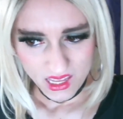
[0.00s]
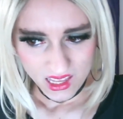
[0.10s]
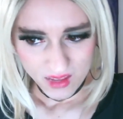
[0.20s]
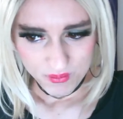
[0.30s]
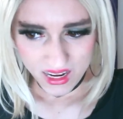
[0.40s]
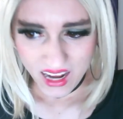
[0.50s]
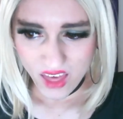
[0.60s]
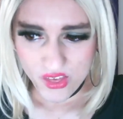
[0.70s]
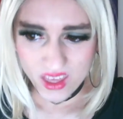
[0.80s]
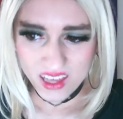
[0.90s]
but I
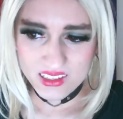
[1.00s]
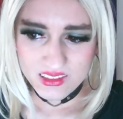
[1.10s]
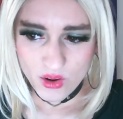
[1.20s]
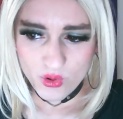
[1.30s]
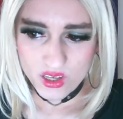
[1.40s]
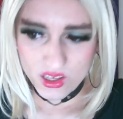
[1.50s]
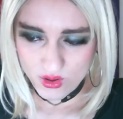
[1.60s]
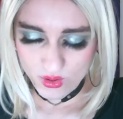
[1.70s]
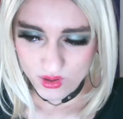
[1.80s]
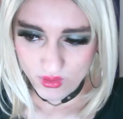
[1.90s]
think it's so
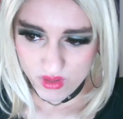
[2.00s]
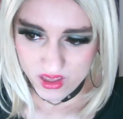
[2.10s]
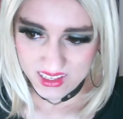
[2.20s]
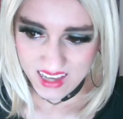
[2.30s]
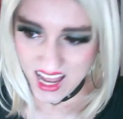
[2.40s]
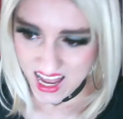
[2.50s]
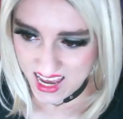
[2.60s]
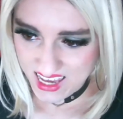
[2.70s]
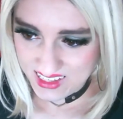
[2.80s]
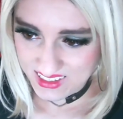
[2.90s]
cute with its
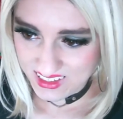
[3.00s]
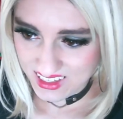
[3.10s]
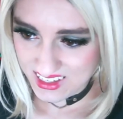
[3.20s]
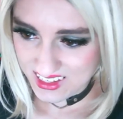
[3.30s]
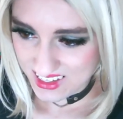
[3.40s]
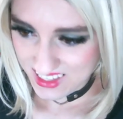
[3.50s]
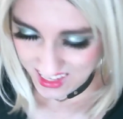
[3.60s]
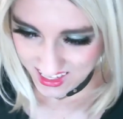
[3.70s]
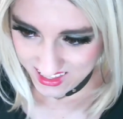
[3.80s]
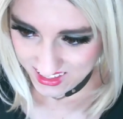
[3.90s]
eyes and
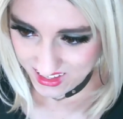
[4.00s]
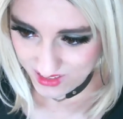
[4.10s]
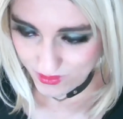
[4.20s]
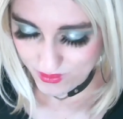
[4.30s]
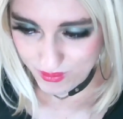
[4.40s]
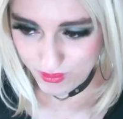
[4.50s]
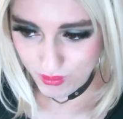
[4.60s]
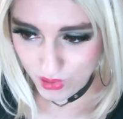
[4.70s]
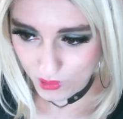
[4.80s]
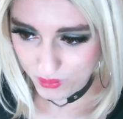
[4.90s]
like the little
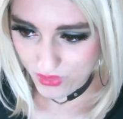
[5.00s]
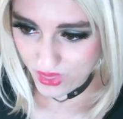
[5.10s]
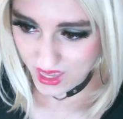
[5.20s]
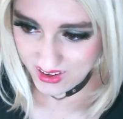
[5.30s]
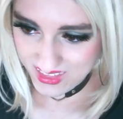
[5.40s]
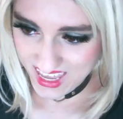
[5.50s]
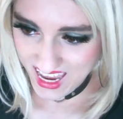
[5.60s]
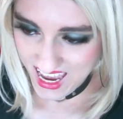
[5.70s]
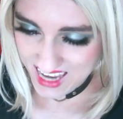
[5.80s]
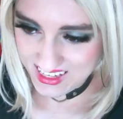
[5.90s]
bulb thing on the
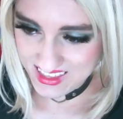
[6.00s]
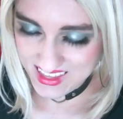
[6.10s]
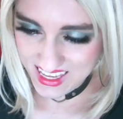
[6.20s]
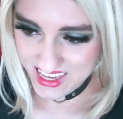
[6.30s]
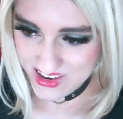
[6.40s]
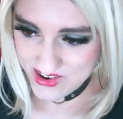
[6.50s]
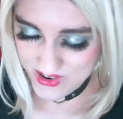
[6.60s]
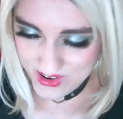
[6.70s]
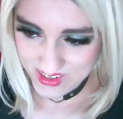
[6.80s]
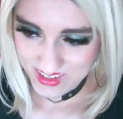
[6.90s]
head and the
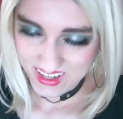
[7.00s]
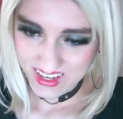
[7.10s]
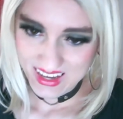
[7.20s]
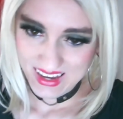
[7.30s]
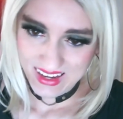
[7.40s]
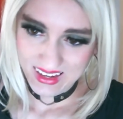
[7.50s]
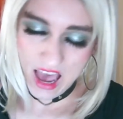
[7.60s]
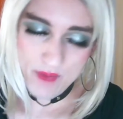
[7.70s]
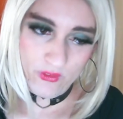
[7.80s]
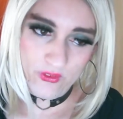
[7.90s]
ears.
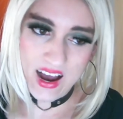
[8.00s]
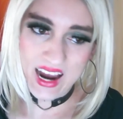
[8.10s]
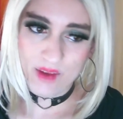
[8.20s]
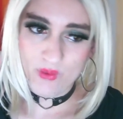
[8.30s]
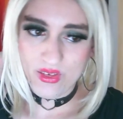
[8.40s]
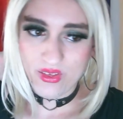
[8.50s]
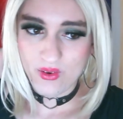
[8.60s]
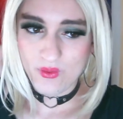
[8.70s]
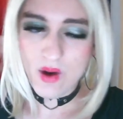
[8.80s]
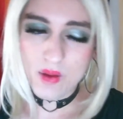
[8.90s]
I'm fine with
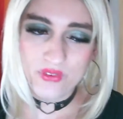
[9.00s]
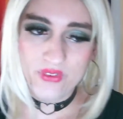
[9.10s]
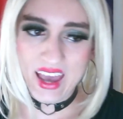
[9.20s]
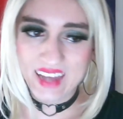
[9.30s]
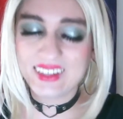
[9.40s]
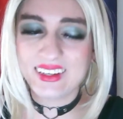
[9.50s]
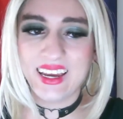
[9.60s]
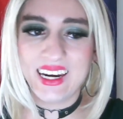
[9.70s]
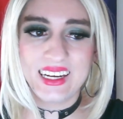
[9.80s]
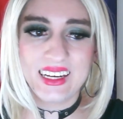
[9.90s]
Wobbuffet
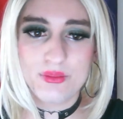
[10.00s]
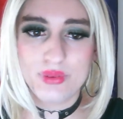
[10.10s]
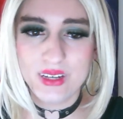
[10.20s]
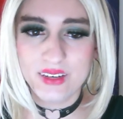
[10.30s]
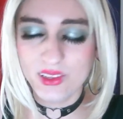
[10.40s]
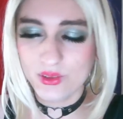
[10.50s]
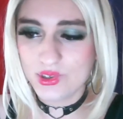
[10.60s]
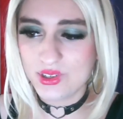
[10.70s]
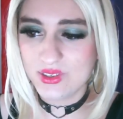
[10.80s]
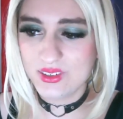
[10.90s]
getting a
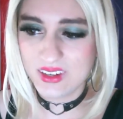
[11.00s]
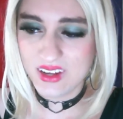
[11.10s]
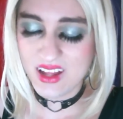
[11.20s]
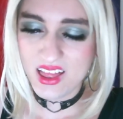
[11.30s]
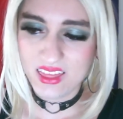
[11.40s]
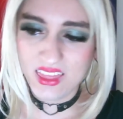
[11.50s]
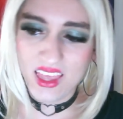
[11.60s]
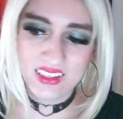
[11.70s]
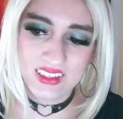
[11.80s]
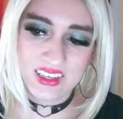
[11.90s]
pre-evolution.
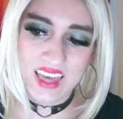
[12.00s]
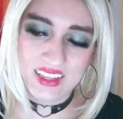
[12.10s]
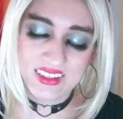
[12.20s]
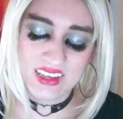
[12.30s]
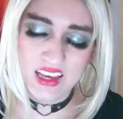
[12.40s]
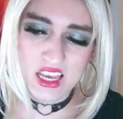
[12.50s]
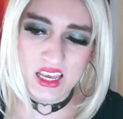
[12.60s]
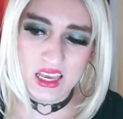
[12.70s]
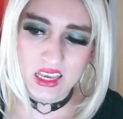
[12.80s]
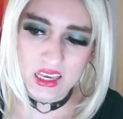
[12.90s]
This gets
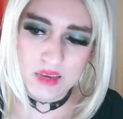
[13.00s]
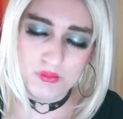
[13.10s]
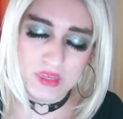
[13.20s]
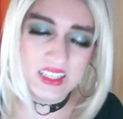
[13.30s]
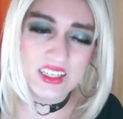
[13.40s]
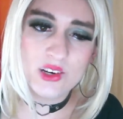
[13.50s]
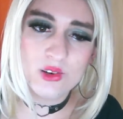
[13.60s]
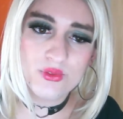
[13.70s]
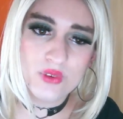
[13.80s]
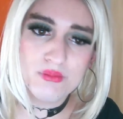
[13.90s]
a B tier
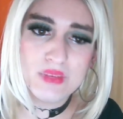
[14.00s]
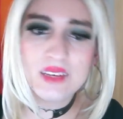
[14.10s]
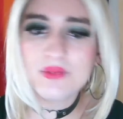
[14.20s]
from me.